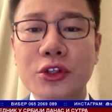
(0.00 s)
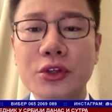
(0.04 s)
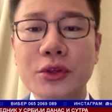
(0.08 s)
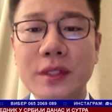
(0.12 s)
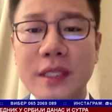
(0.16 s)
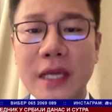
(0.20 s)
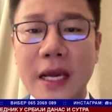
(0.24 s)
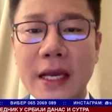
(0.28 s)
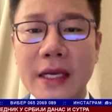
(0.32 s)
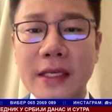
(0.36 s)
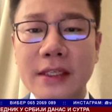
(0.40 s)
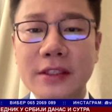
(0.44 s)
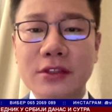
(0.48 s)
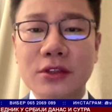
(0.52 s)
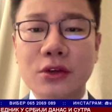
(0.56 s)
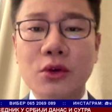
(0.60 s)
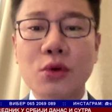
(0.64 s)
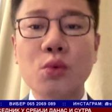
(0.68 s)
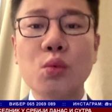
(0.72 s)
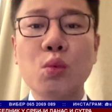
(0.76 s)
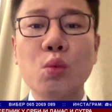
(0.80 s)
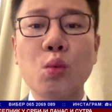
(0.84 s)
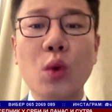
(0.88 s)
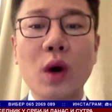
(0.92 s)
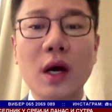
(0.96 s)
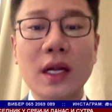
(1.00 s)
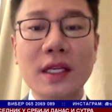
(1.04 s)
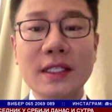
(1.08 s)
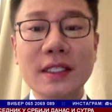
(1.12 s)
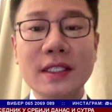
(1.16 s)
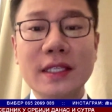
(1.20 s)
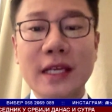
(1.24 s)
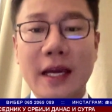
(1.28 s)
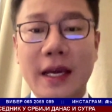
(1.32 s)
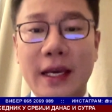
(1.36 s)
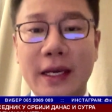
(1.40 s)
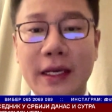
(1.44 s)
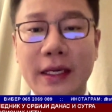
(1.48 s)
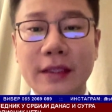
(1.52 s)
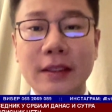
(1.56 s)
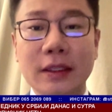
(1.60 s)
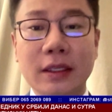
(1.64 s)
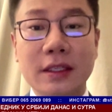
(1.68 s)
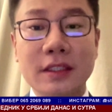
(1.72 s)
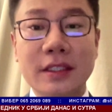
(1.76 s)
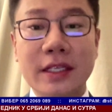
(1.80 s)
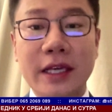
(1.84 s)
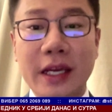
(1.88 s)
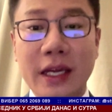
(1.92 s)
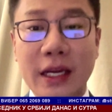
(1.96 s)
2 days or 1
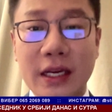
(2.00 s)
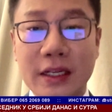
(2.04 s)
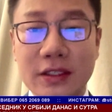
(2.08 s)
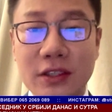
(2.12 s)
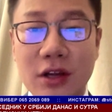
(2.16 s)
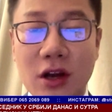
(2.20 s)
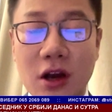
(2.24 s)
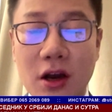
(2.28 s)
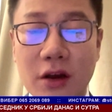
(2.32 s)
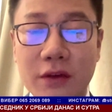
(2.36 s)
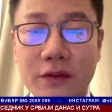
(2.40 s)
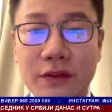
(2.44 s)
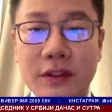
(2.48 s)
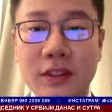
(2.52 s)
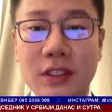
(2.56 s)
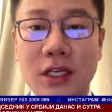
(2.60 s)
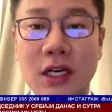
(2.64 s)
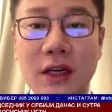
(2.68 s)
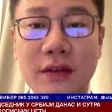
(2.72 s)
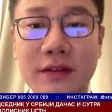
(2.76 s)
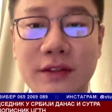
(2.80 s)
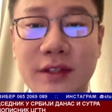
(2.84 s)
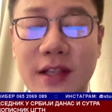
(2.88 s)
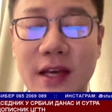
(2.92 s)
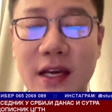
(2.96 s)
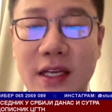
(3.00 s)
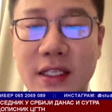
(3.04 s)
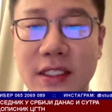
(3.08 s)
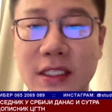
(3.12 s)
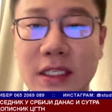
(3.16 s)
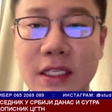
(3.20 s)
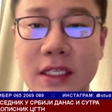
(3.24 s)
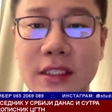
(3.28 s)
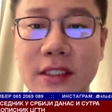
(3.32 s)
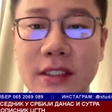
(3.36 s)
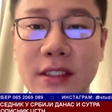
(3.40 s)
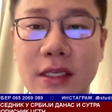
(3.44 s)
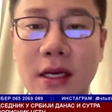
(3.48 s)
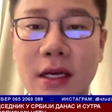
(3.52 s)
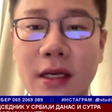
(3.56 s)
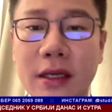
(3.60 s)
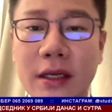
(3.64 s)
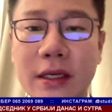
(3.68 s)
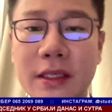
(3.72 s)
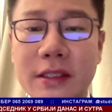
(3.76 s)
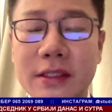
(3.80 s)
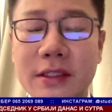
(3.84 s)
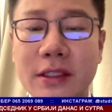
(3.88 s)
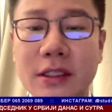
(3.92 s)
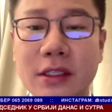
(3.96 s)
day, a day and a half, and after that
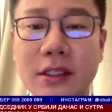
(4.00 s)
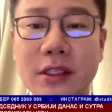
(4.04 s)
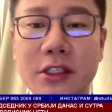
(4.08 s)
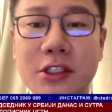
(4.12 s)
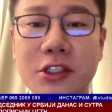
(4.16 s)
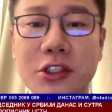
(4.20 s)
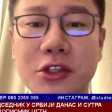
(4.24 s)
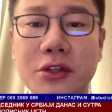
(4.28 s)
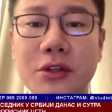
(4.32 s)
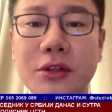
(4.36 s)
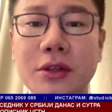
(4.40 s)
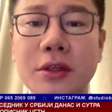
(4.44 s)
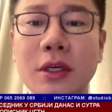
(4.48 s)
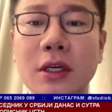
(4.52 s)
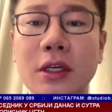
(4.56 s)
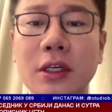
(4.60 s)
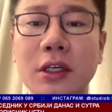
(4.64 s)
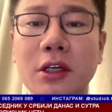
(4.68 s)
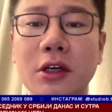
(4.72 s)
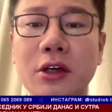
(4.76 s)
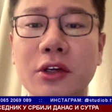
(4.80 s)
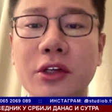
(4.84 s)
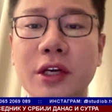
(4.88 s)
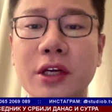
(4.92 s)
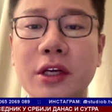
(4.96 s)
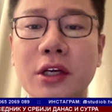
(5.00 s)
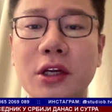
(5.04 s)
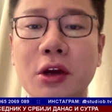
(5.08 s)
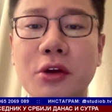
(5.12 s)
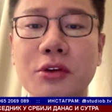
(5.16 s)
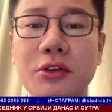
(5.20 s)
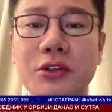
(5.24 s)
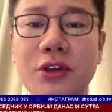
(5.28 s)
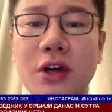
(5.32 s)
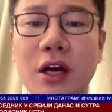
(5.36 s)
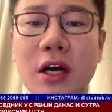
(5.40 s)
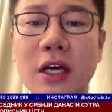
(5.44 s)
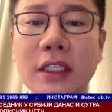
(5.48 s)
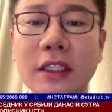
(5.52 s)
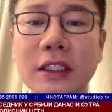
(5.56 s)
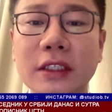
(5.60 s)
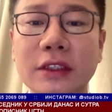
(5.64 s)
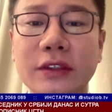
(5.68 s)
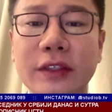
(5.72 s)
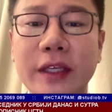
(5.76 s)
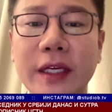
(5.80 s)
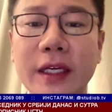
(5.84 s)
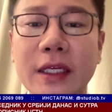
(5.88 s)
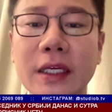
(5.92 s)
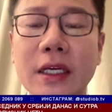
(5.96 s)
he's going to go to
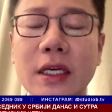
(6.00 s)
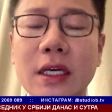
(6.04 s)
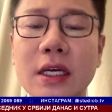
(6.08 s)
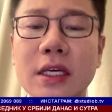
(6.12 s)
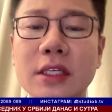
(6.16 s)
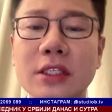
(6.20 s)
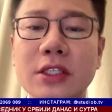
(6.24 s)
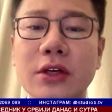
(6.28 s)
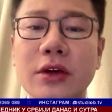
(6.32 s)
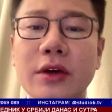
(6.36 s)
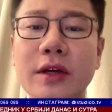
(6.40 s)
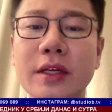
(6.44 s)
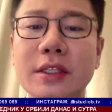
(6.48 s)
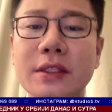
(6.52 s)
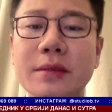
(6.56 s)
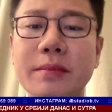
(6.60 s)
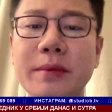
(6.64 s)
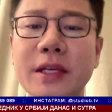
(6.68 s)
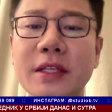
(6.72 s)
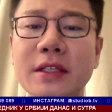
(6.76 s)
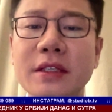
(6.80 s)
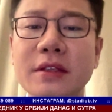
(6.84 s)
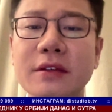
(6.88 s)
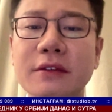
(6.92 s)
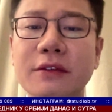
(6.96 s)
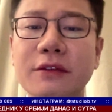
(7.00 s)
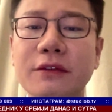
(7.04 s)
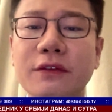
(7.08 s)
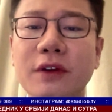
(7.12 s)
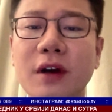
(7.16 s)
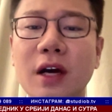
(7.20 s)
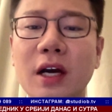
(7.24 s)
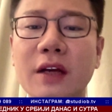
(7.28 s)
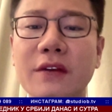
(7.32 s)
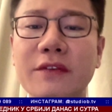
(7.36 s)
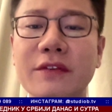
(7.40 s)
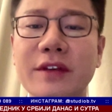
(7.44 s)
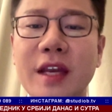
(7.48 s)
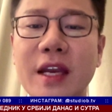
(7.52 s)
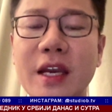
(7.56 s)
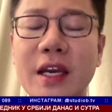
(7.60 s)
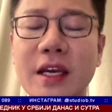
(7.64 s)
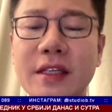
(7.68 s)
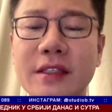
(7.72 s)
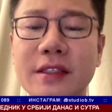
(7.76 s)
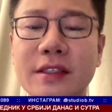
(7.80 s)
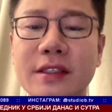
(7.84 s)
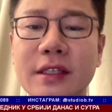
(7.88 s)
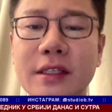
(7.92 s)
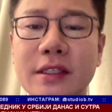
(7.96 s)
Hungary. So it's been 5
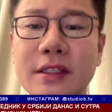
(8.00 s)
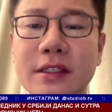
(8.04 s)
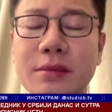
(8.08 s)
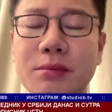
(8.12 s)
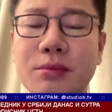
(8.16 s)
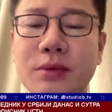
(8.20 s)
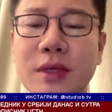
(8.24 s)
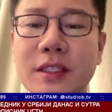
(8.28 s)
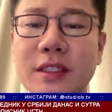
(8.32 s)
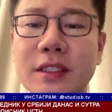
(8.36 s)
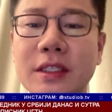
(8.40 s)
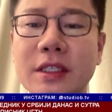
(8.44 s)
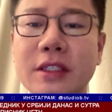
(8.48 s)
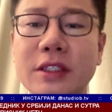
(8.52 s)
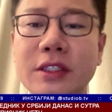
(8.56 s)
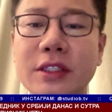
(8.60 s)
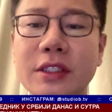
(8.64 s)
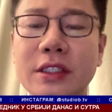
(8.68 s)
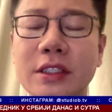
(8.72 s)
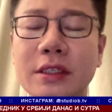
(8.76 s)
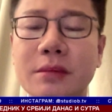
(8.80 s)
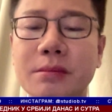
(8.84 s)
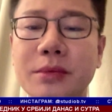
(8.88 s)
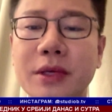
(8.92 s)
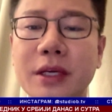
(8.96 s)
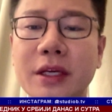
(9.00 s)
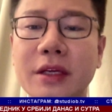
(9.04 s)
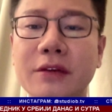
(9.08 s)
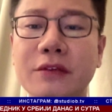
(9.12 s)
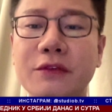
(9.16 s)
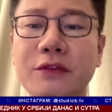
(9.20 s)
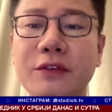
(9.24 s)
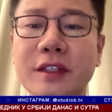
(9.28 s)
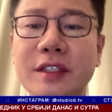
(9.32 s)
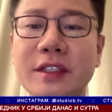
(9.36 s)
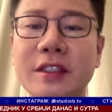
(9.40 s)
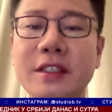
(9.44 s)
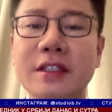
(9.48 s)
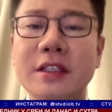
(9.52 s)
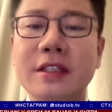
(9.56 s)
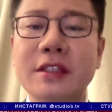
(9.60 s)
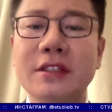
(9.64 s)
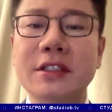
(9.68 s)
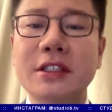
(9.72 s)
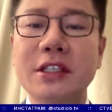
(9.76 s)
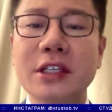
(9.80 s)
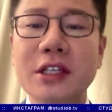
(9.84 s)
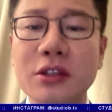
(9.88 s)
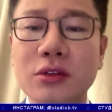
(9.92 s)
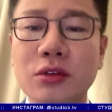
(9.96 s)
years since the President Xi Jinping
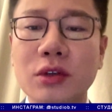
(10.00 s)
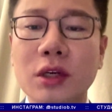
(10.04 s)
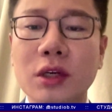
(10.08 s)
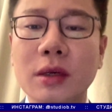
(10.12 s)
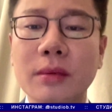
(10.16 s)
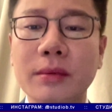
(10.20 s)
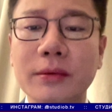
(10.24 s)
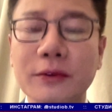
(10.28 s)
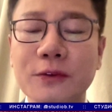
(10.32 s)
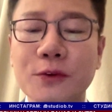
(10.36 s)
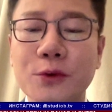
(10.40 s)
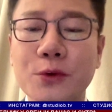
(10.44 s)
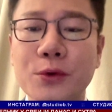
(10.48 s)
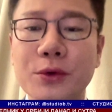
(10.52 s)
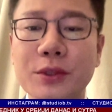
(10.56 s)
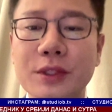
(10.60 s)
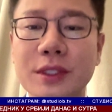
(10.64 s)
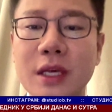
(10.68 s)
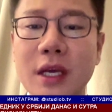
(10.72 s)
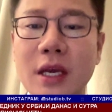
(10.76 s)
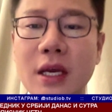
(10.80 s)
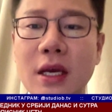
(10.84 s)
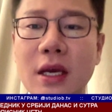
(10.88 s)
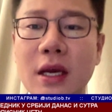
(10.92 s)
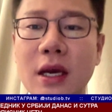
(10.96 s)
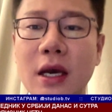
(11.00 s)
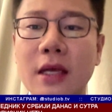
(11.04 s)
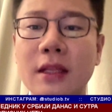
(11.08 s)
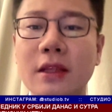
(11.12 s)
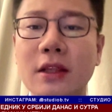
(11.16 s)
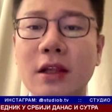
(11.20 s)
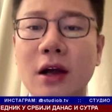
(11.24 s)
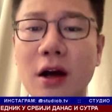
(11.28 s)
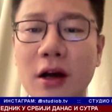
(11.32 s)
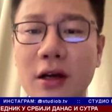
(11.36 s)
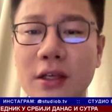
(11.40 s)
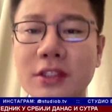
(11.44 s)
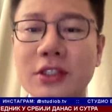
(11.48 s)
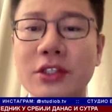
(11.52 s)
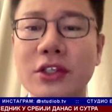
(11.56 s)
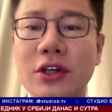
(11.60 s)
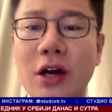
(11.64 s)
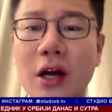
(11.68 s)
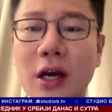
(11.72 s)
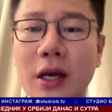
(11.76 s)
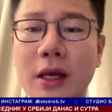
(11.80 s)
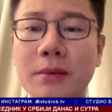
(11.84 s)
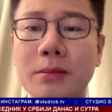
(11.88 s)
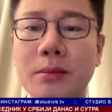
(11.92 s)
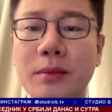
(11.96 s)
visited Europe. Of course, last
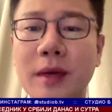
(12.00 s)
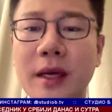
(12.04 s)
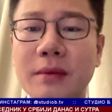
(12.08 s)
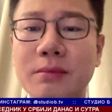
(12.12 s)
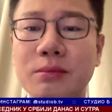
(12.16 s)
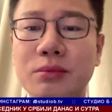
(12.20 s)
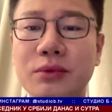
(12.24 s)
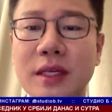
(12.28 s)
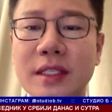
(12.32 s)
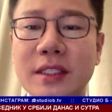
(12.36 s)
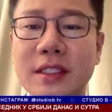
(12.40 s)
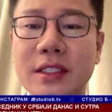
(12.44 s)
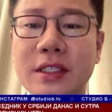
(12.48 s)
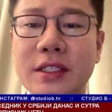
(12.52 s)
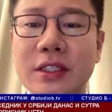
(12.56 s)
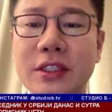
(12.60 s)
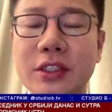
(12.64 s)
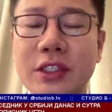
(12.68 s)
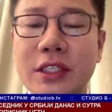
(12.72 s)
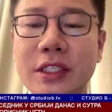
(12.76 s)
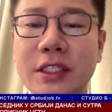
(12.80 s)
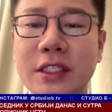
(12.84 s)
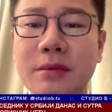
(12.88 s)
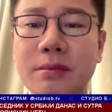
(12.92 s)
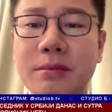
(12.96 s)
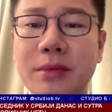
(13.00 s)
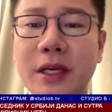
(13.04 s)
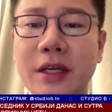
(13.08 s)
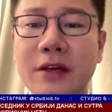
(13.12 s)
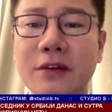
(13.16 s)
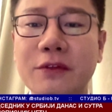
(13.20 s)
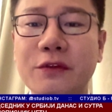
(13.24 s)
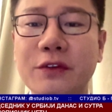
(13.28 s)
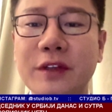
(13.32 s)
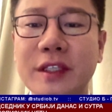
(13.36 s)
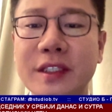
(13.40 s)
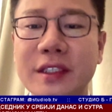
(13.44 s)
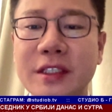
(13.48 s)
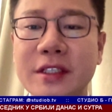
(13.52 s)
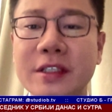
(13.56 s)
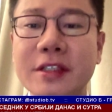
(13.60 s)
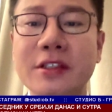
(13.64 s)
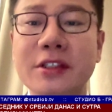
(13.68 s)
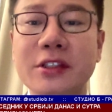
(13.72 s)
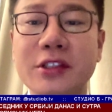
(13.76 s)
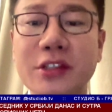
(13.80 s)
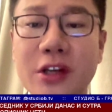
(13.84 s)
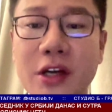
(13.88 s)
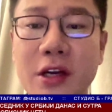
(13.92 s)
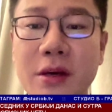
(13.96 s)
time when President Xi Jinping
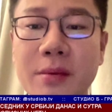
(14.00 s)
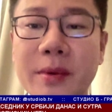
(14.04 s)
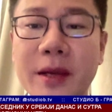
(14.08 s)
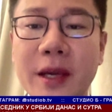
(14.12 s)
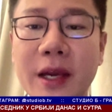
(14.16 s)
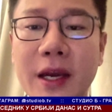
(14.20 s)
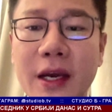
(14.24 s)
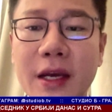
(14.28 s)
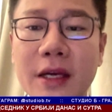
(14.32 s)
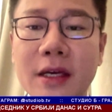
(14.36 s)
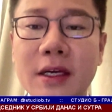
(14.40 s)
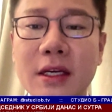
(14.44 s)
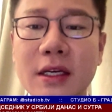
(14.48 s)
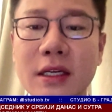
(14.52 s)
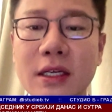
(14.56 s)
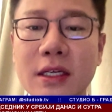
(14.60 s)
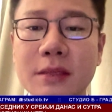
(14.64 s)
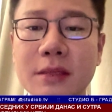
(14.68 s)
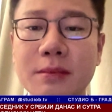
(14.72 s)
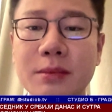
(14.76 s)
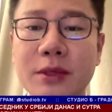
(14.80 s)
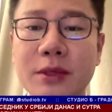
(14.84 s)
visited Serbia,